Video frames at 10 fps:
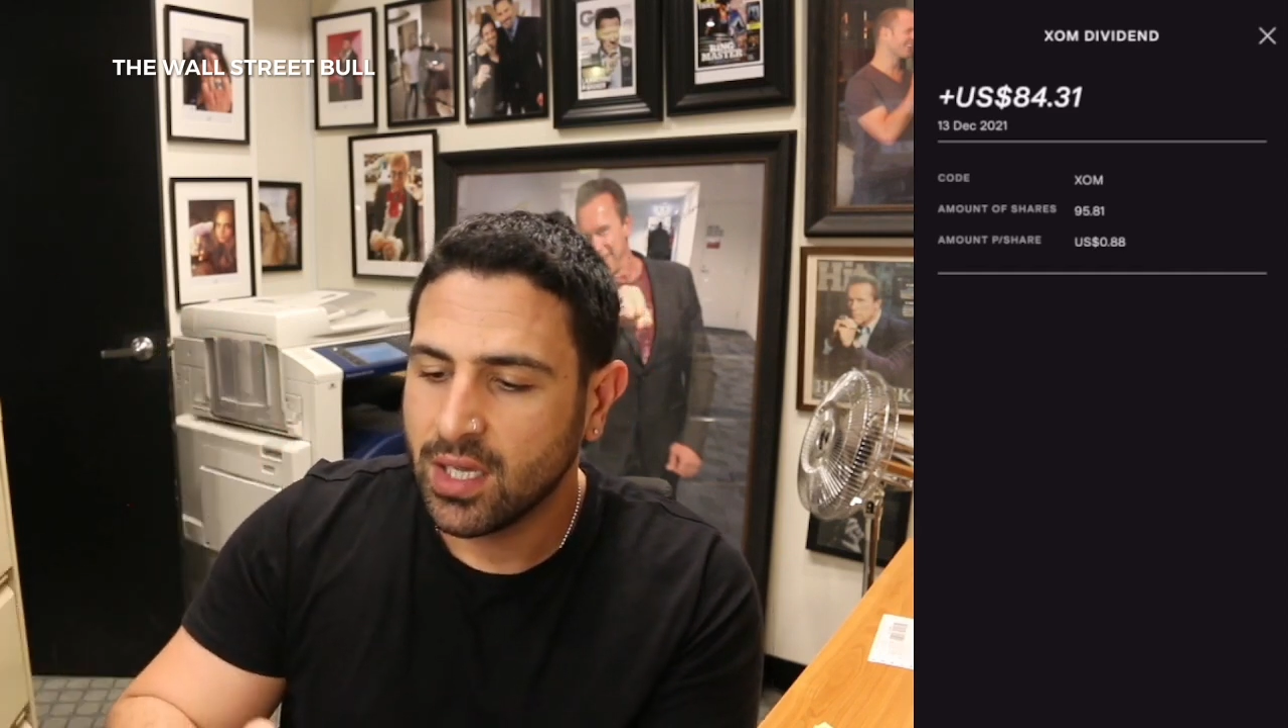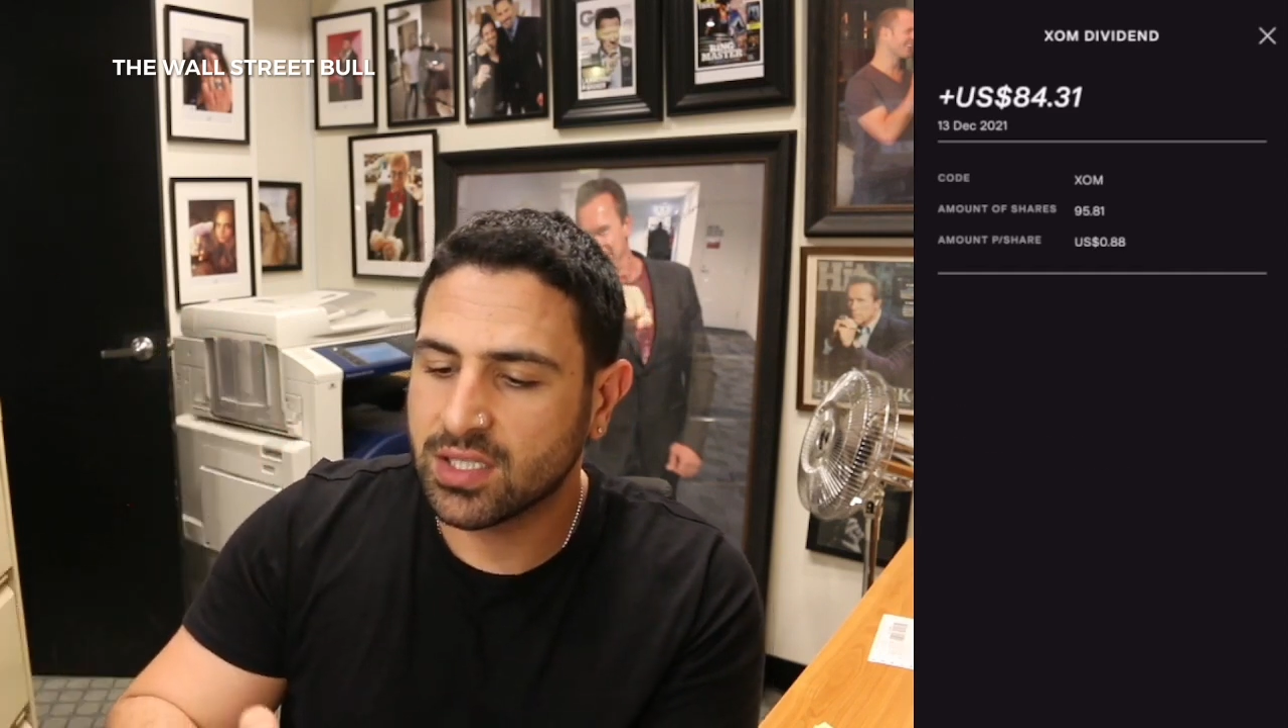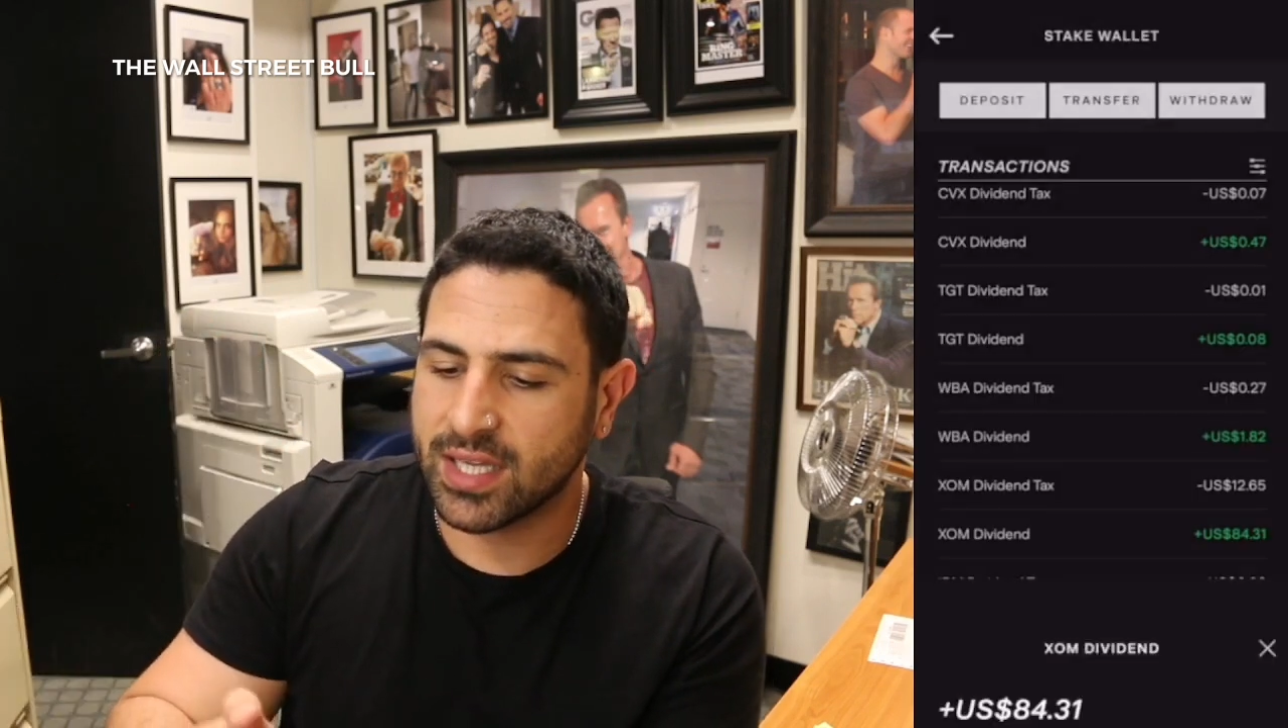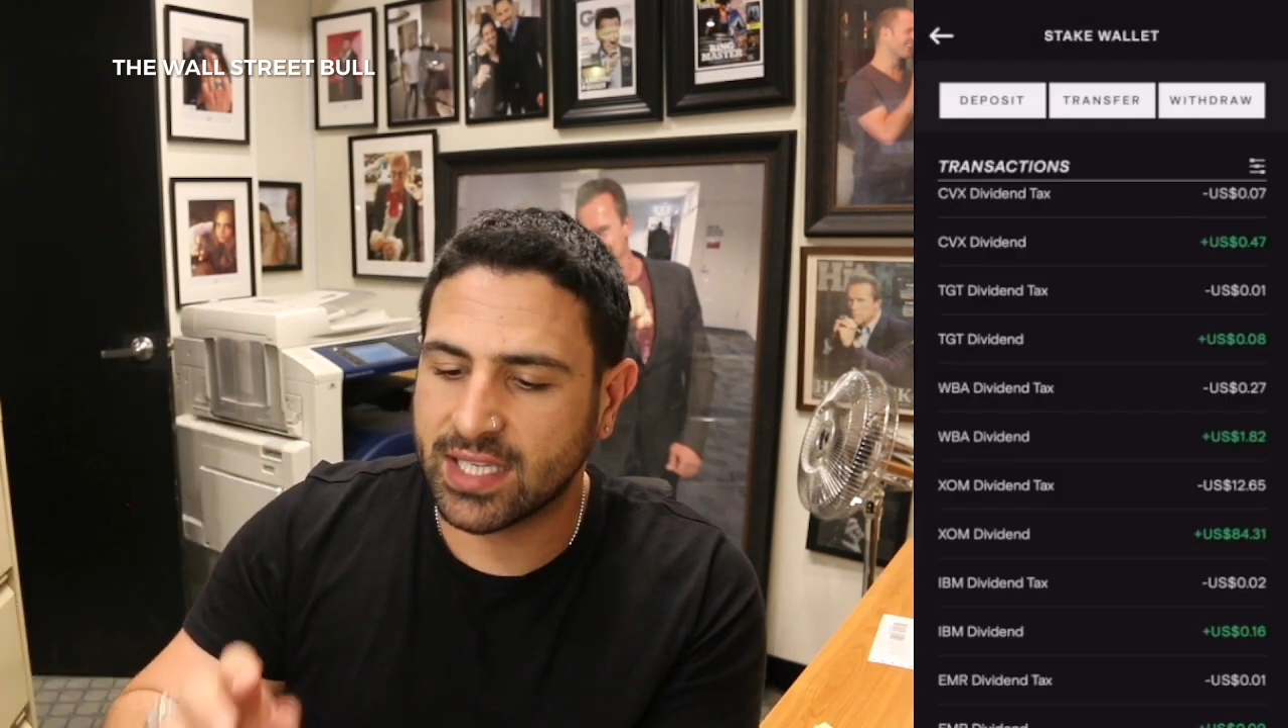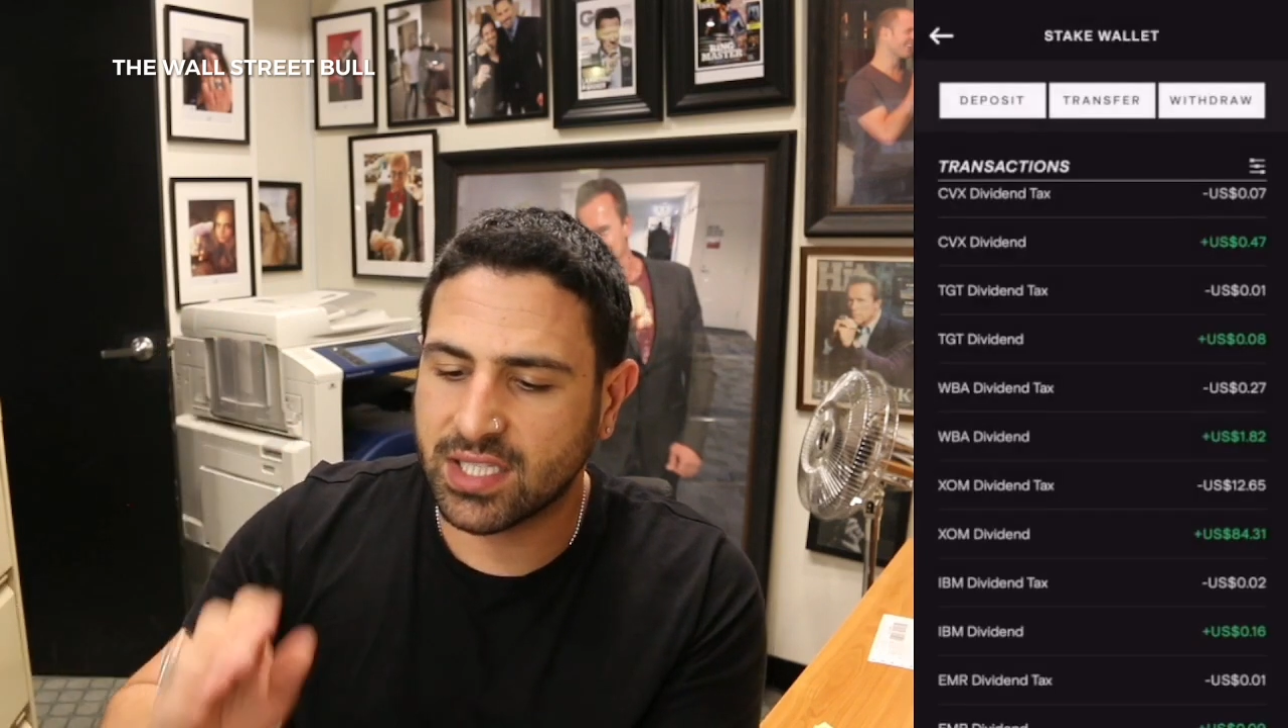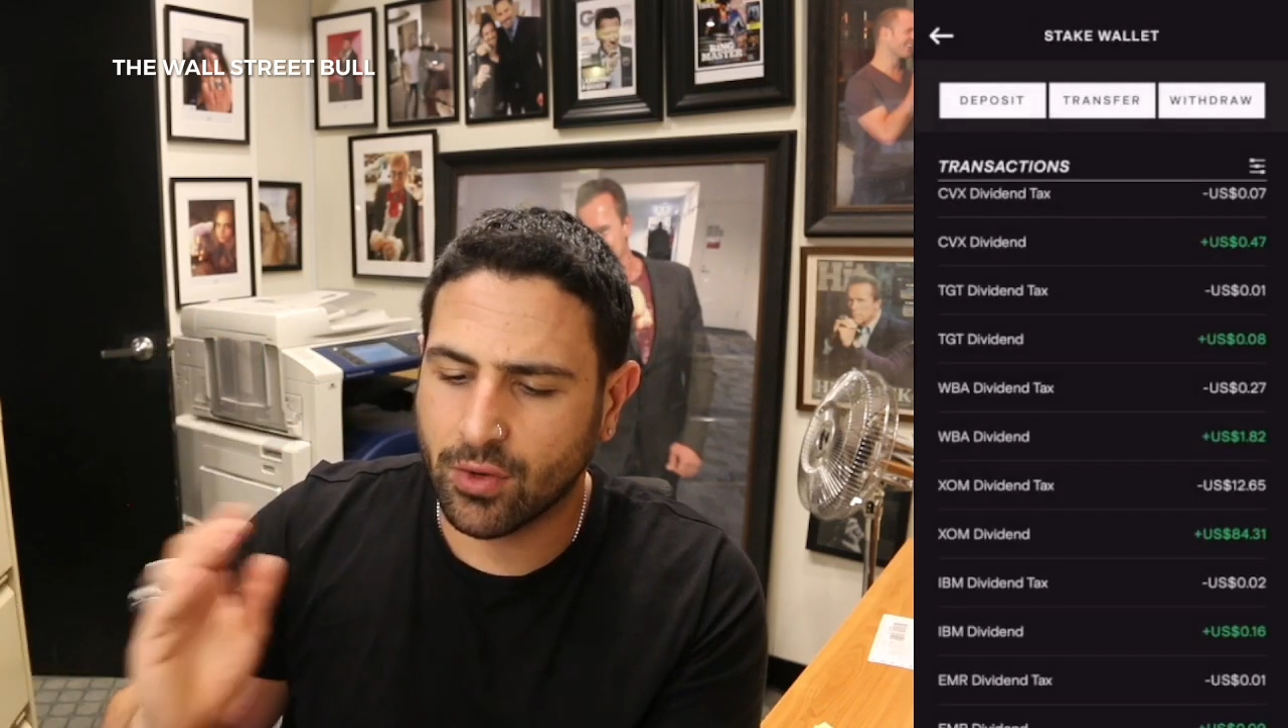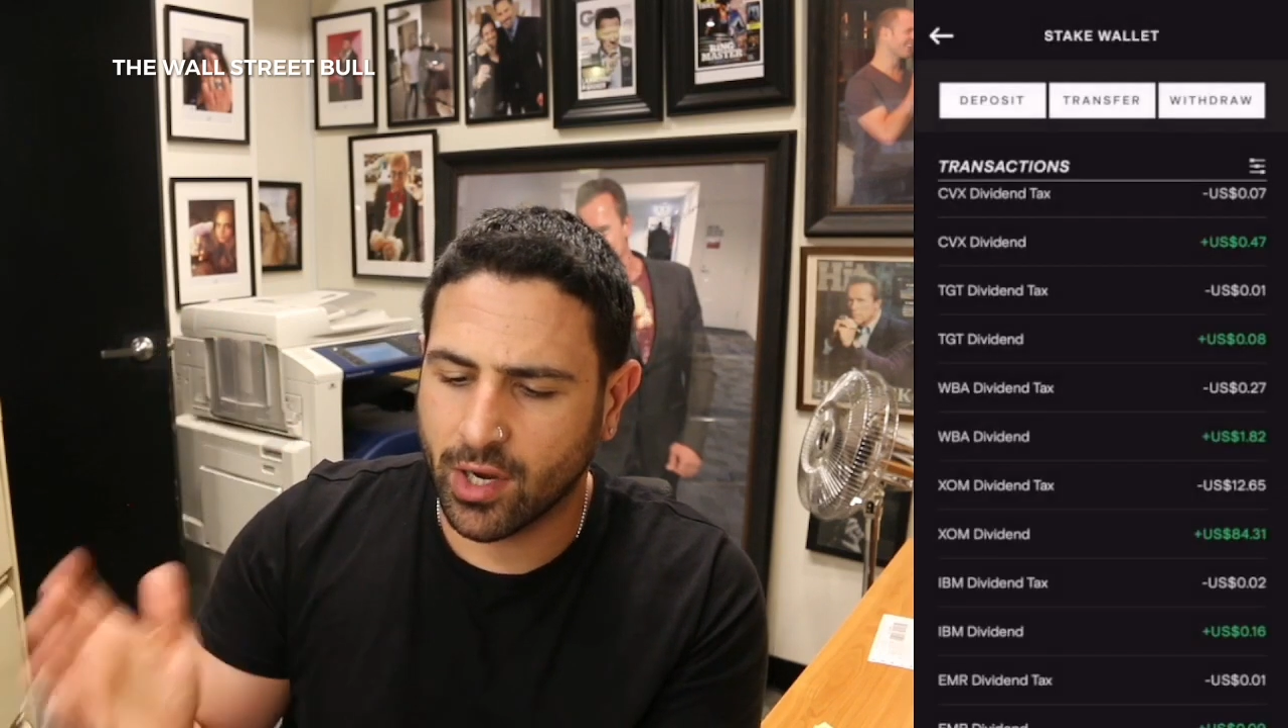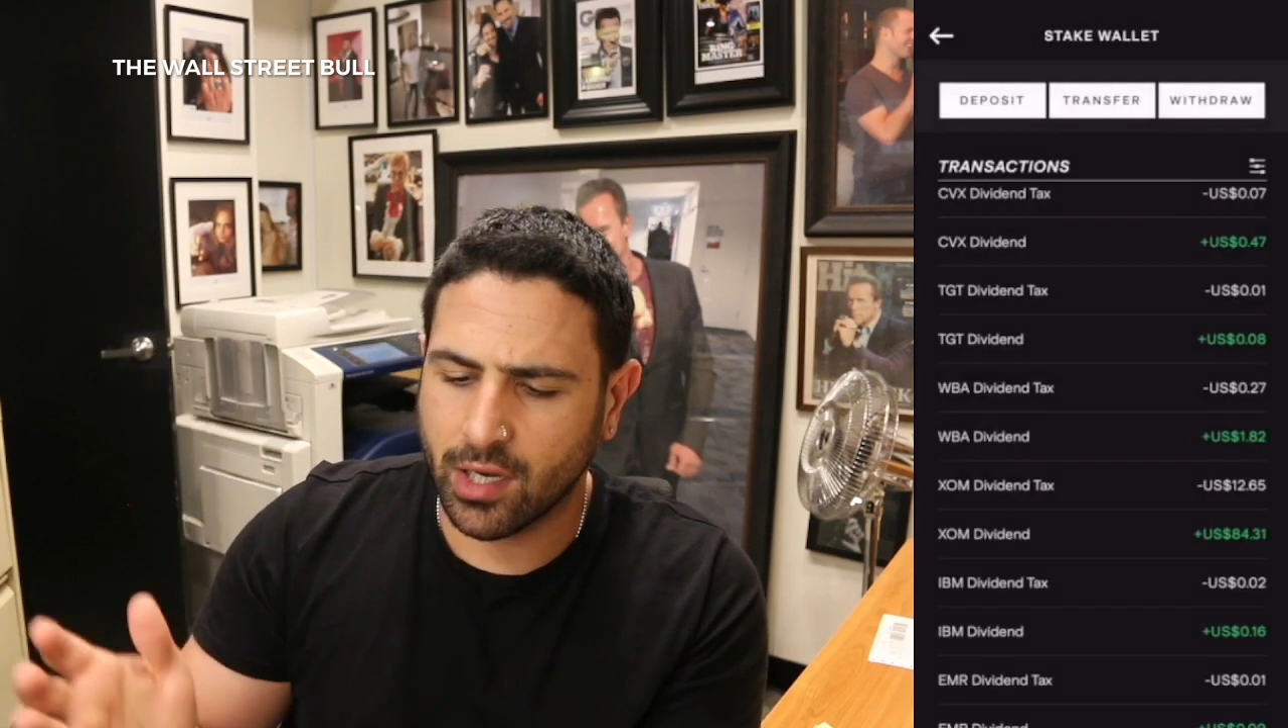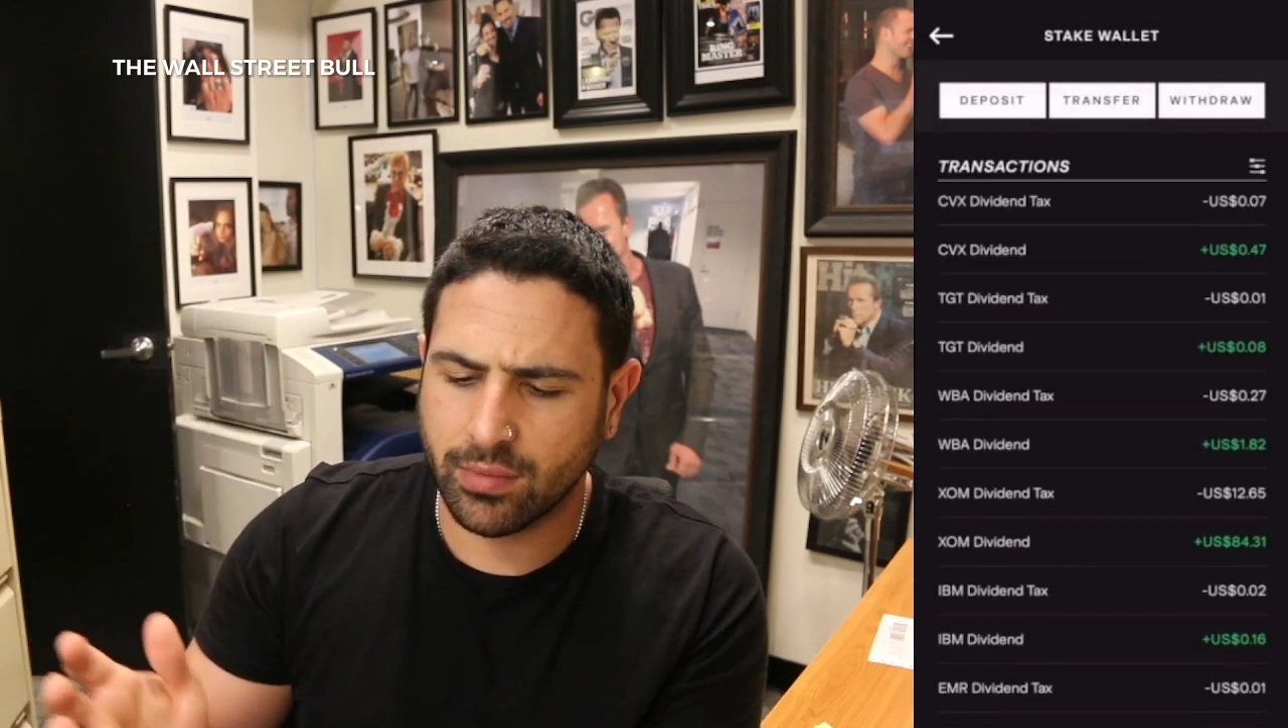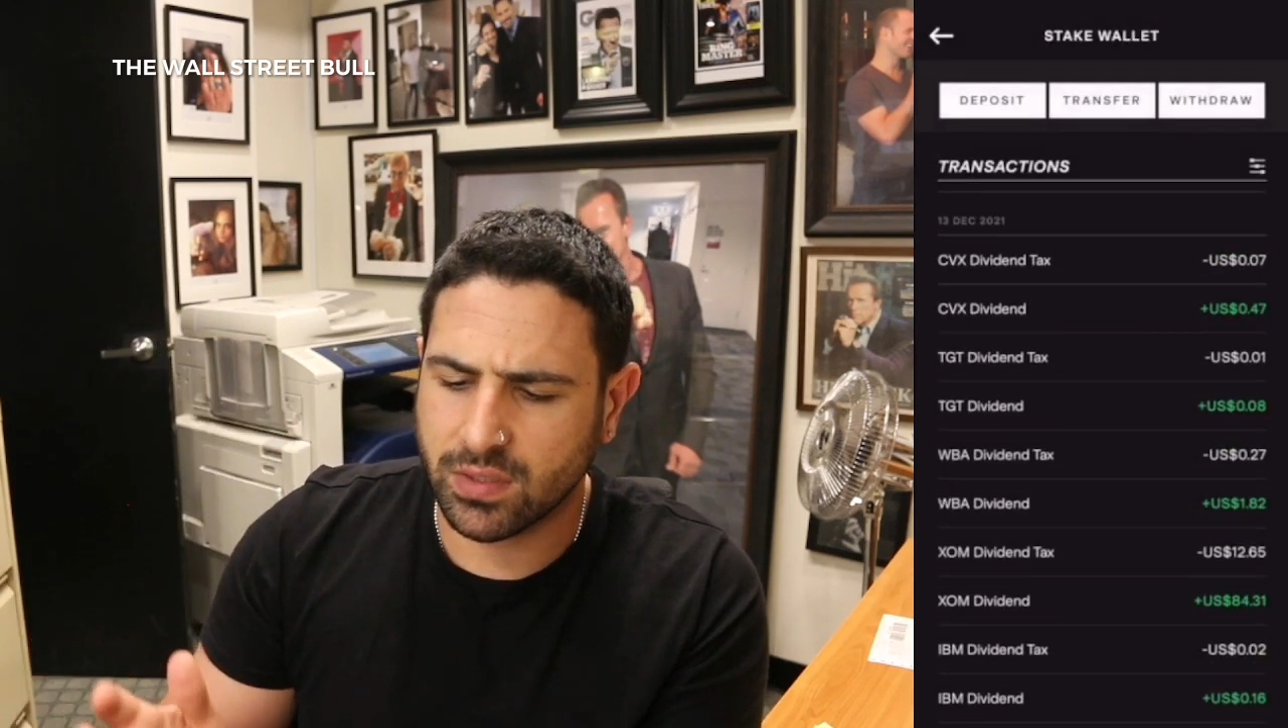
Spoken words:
So that's incredible